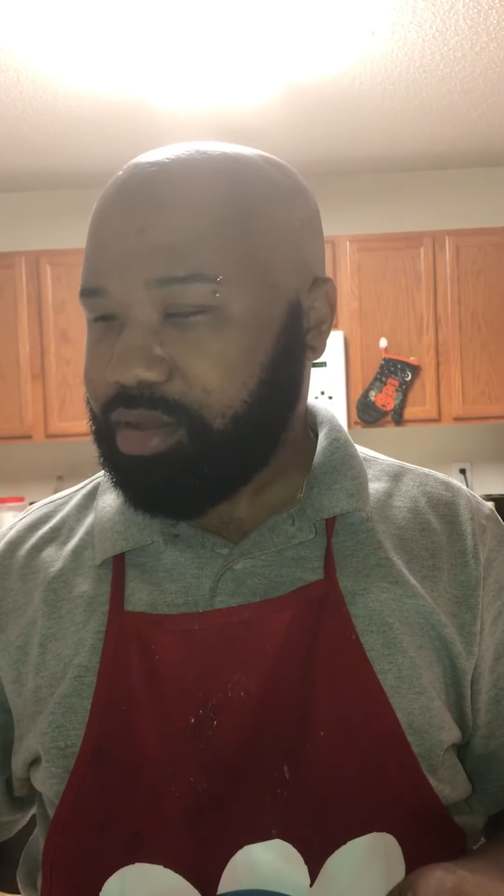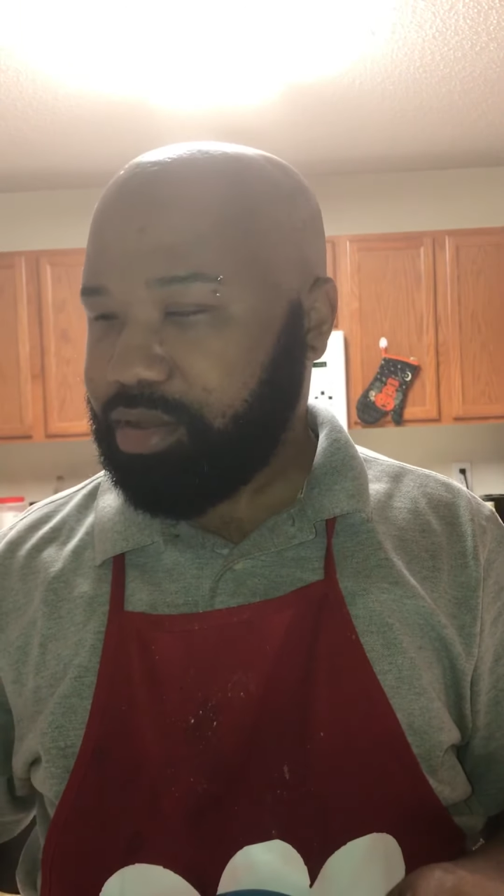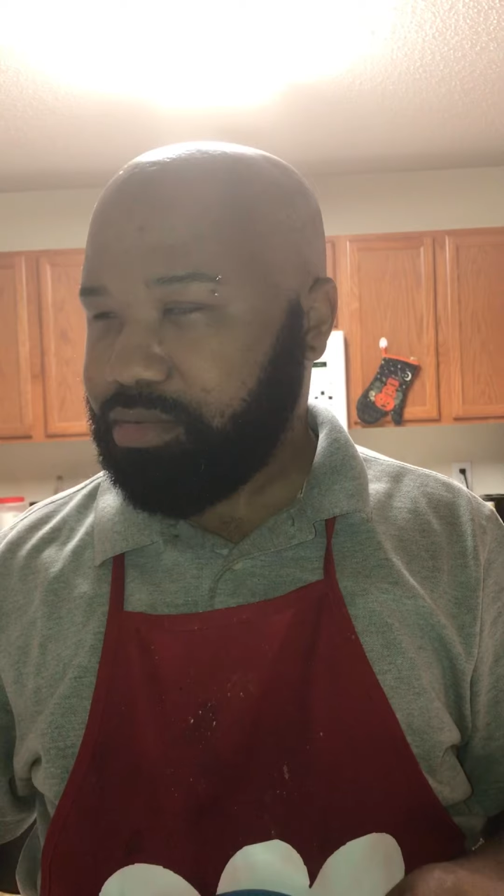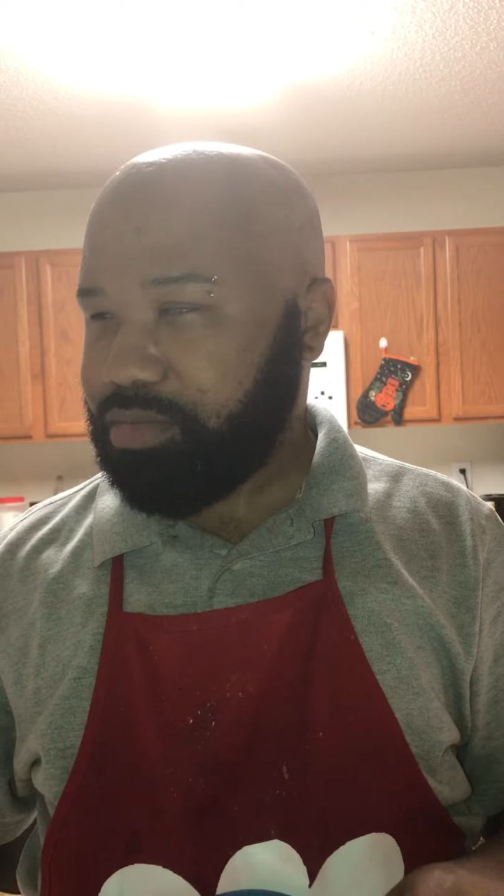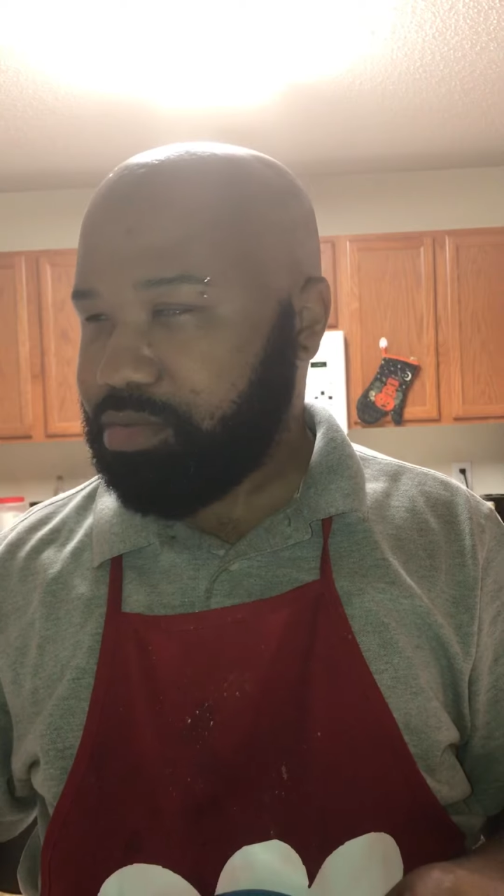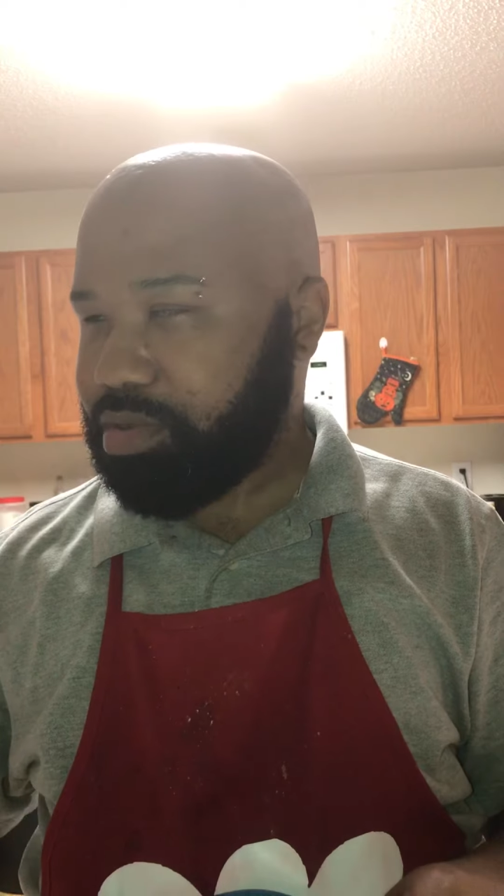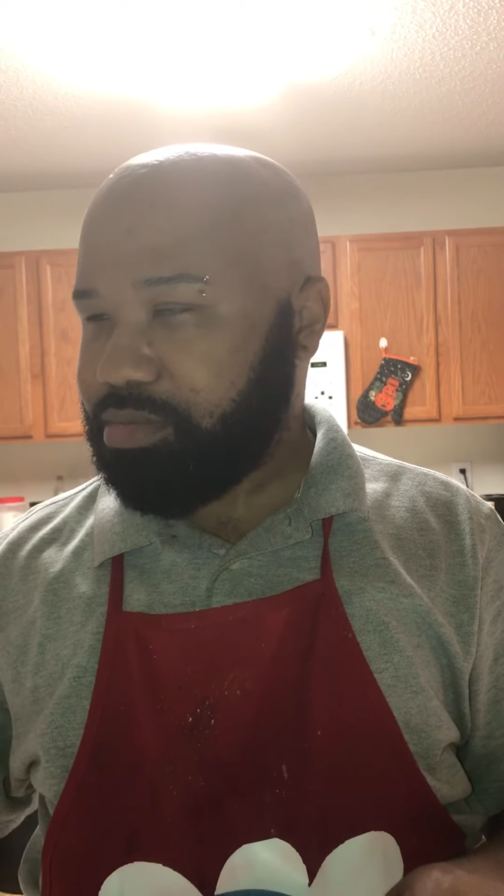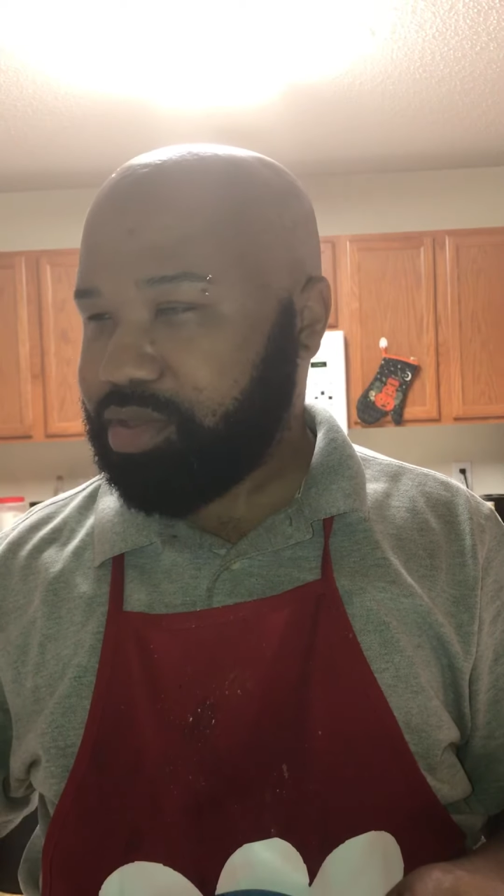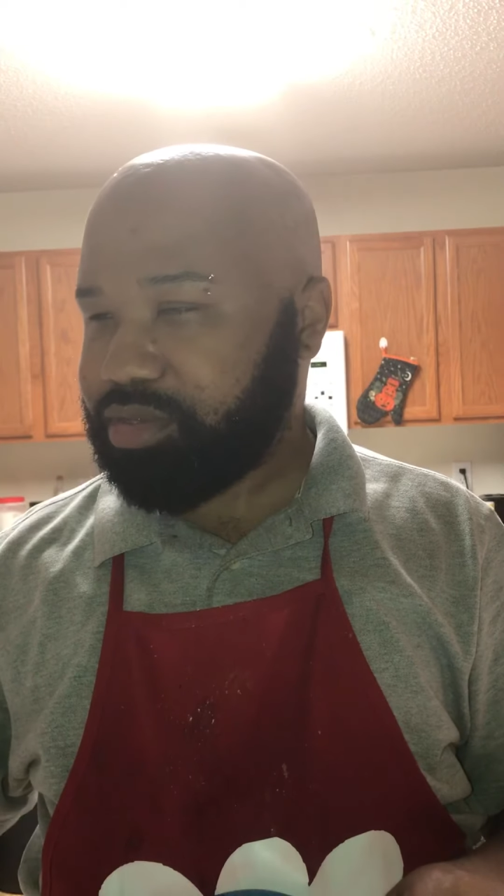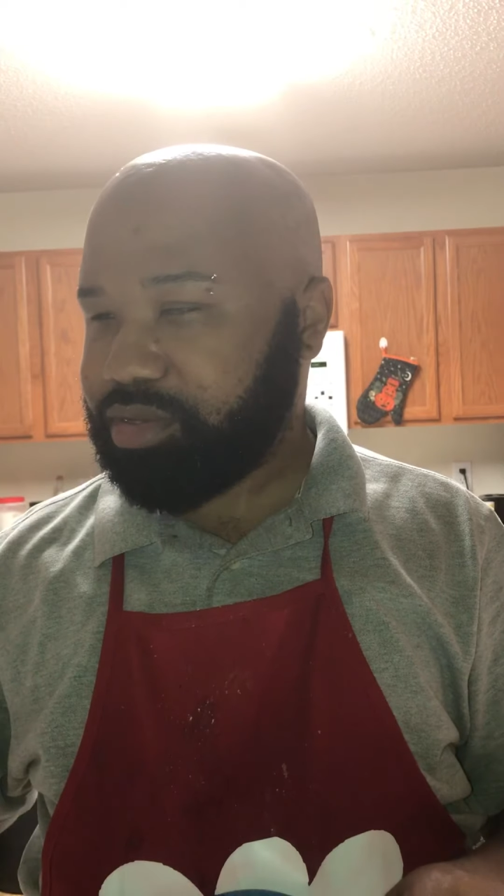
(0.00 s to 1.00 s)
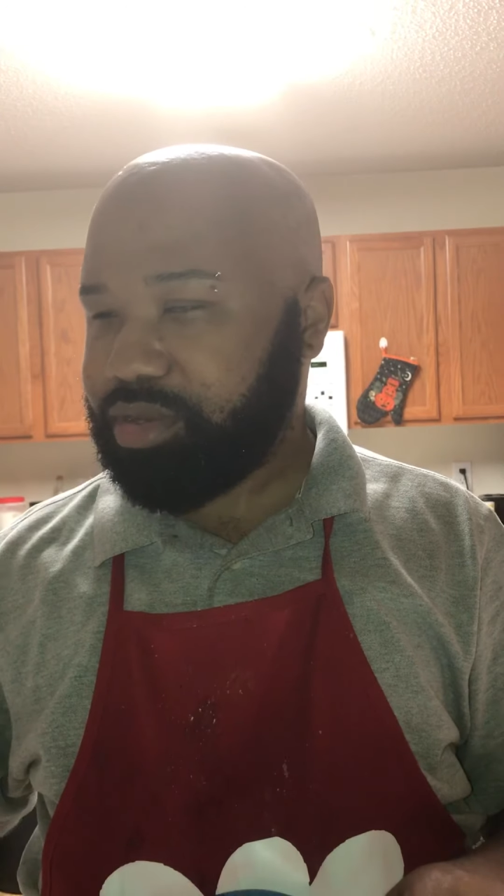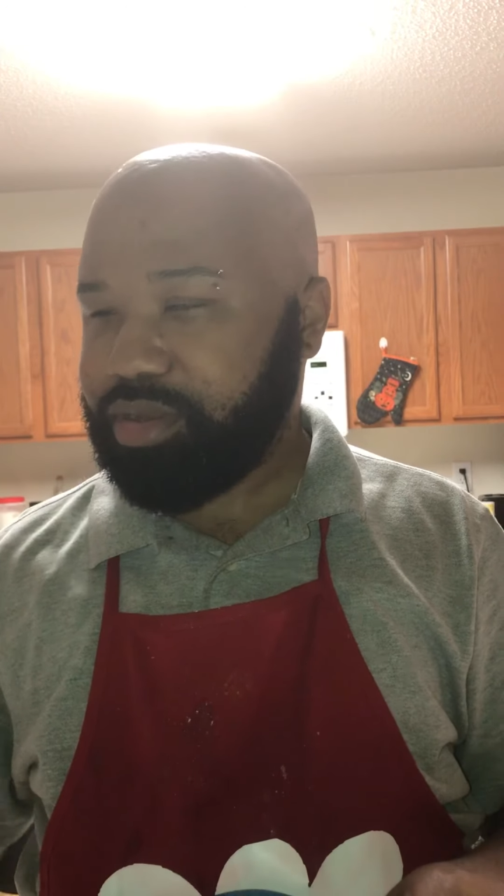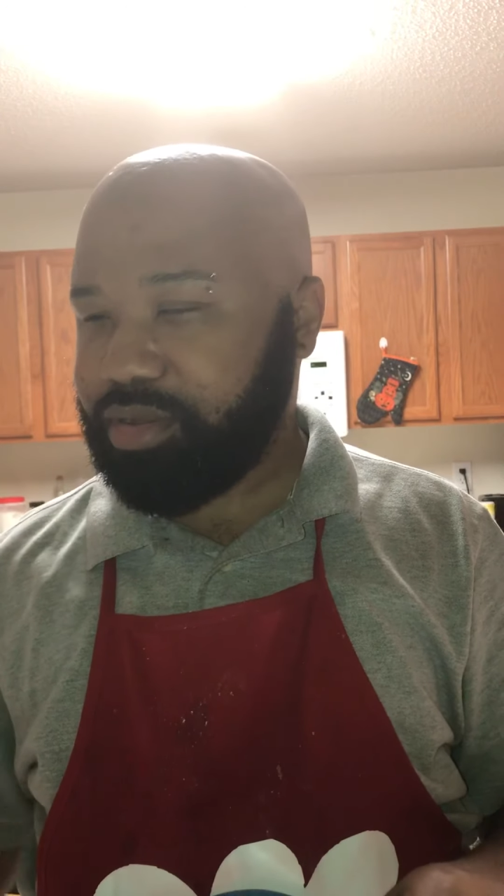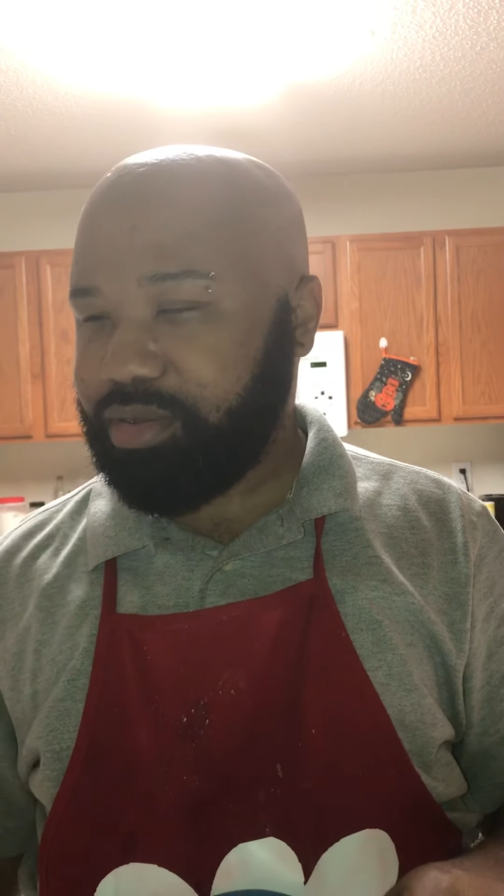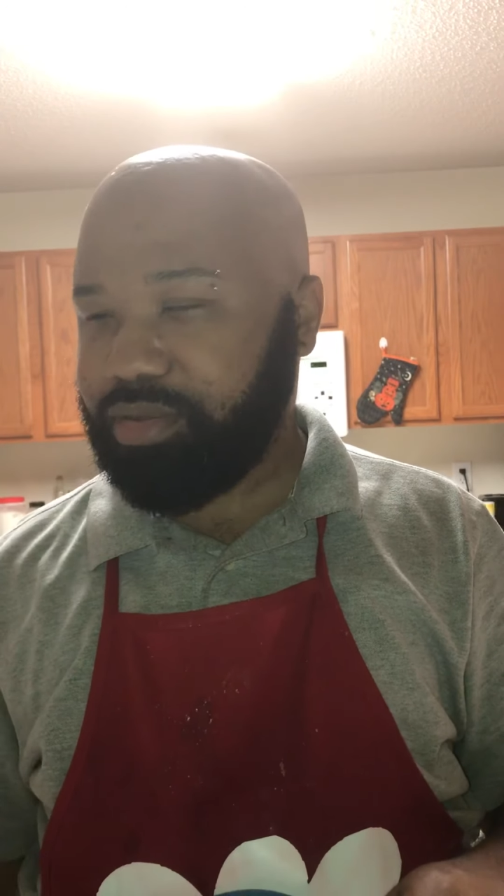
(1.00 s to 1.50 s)
Oh, my mixer.
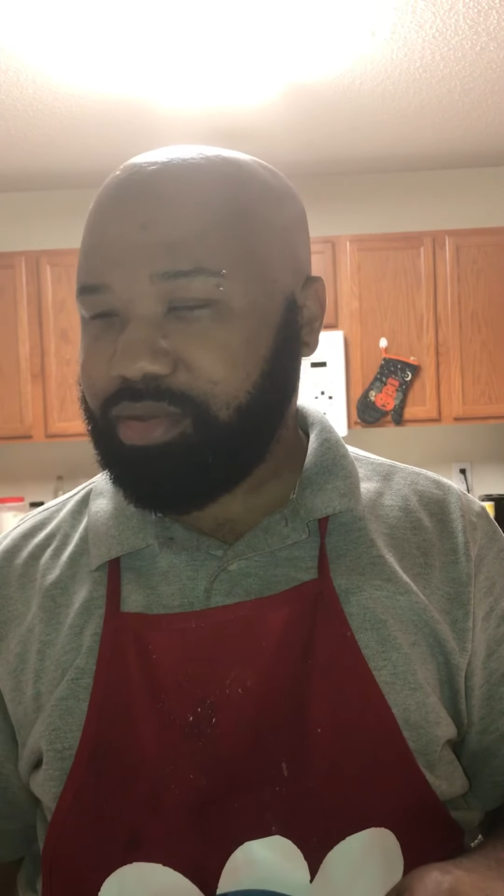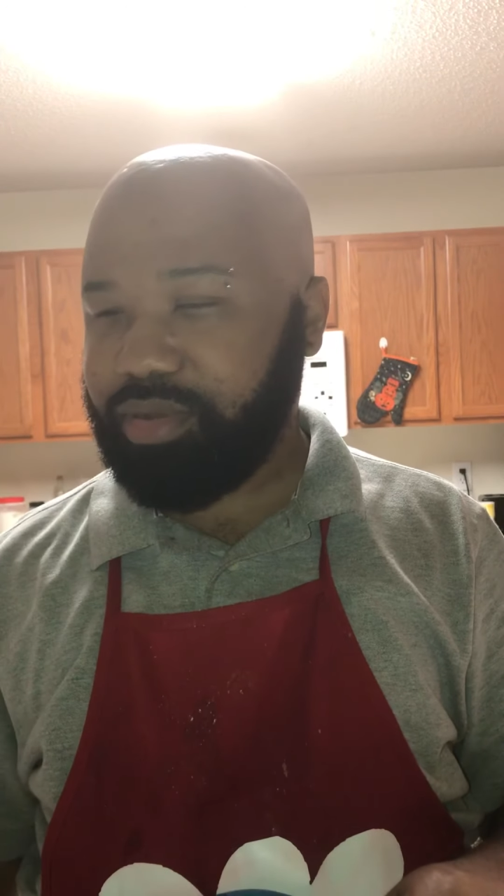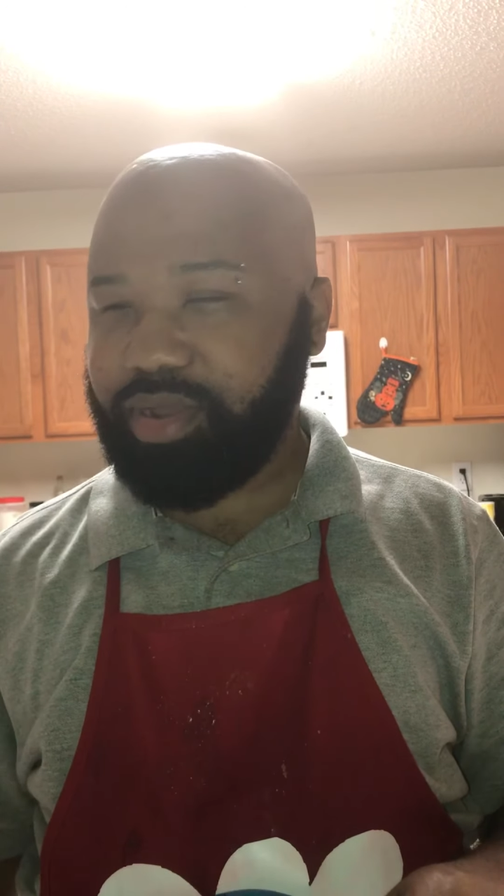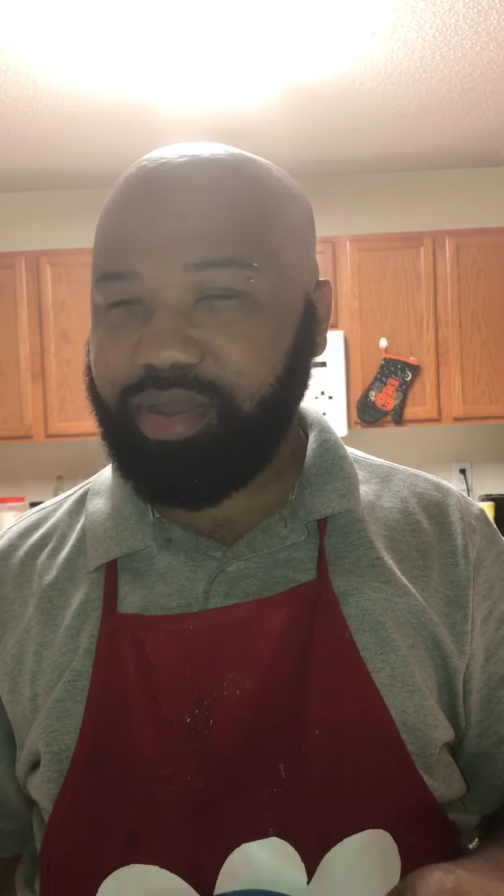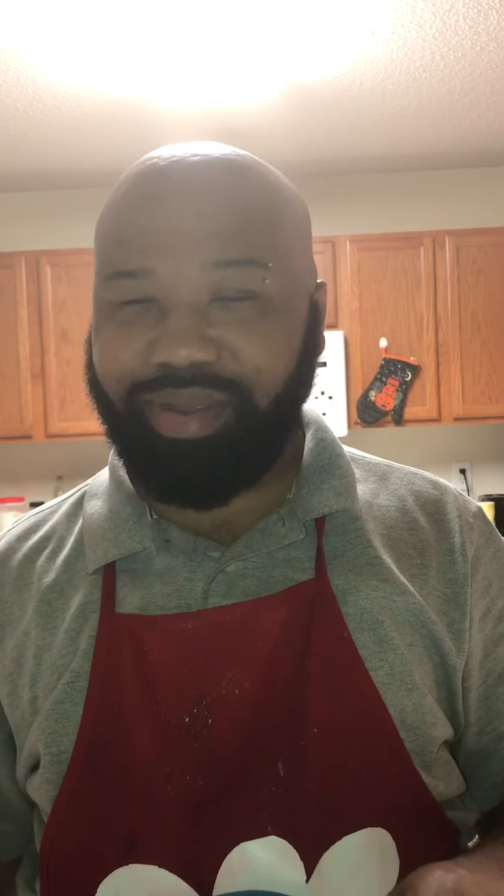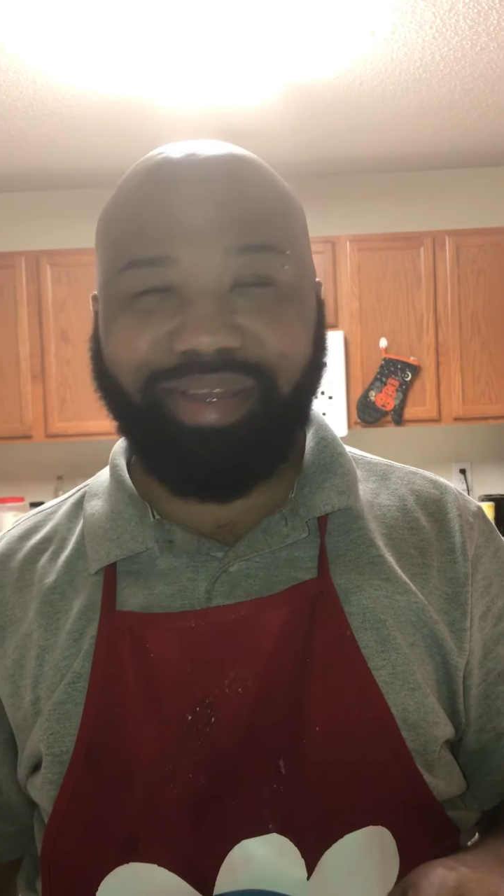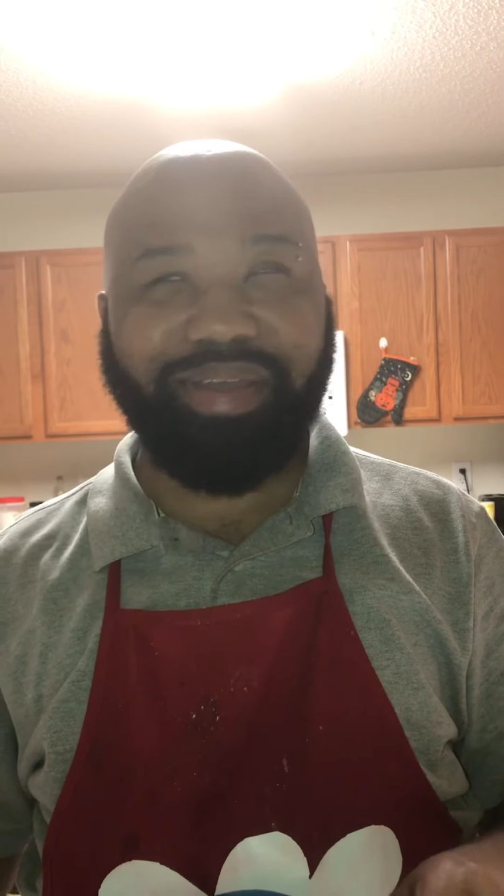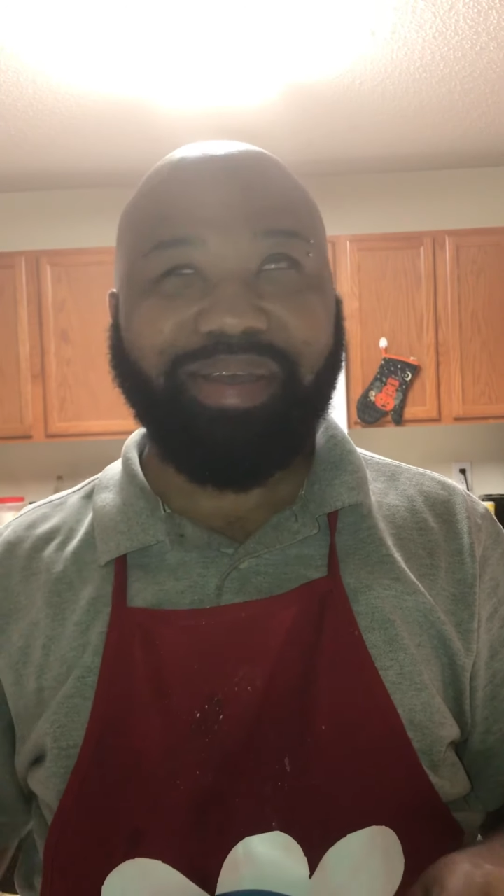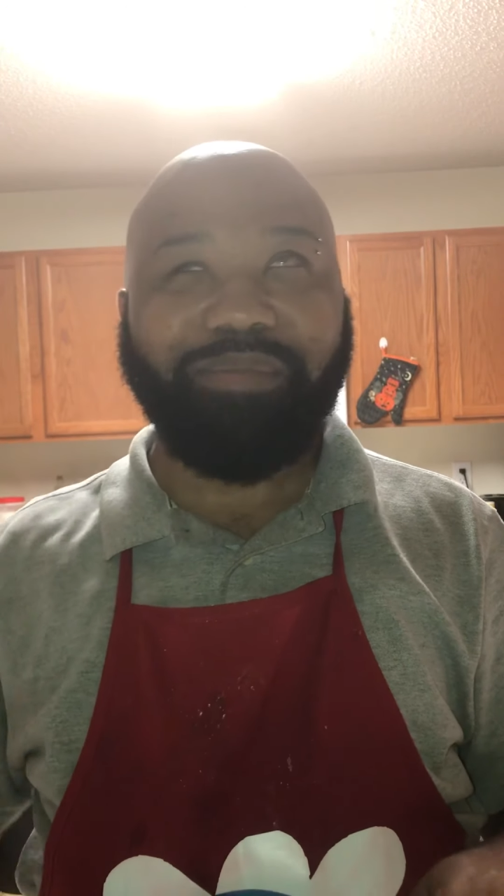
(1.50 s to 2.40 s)
Oh, right here.